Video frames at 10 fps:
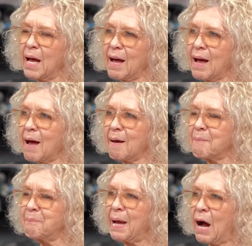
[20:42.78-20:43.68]

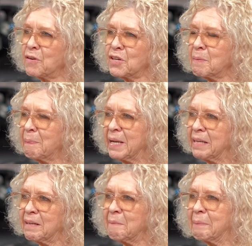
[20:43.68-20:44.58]
uh, powdered
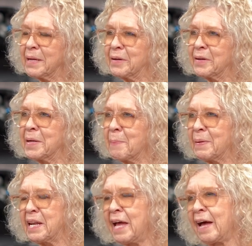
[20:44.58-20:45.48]
peanut butter and a
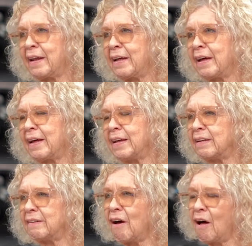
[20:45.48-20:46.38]
banana
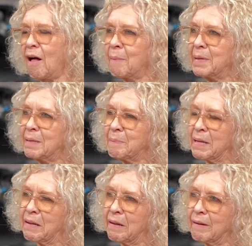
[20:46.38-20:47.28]
and
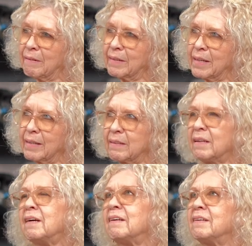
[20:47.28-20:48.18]
almond milk
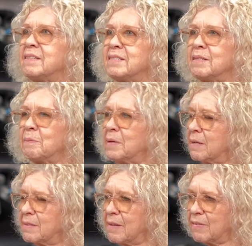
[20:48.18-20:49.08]
and let's see
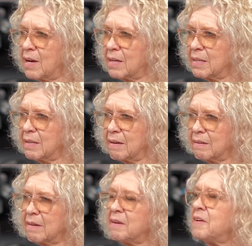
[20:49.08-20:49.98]
what else I've got in
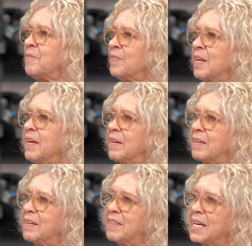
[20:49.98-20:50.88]
there.
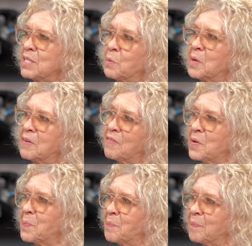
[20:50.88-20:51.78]
And that's one
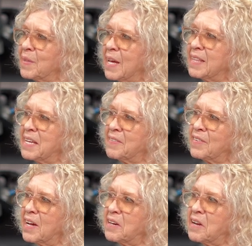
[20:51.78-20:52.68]
of them. And then
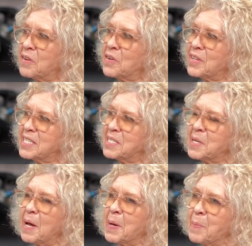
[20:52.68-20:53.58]
I've got another
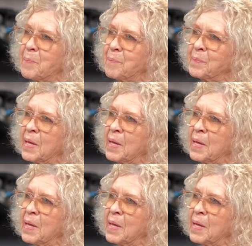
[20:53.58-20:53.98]
that's um,